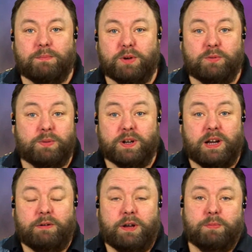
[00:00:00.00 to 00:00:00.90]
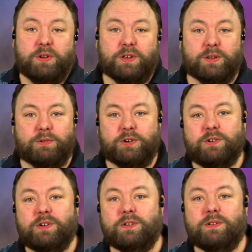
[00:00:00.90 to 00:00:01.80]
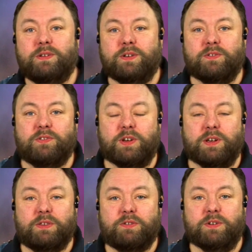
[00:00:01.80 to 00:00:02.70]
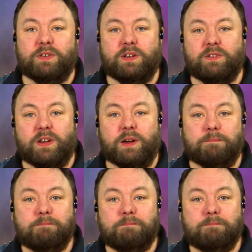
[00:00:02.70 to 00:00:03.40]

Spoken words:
mill, but now anybody in the world can see it through the internet.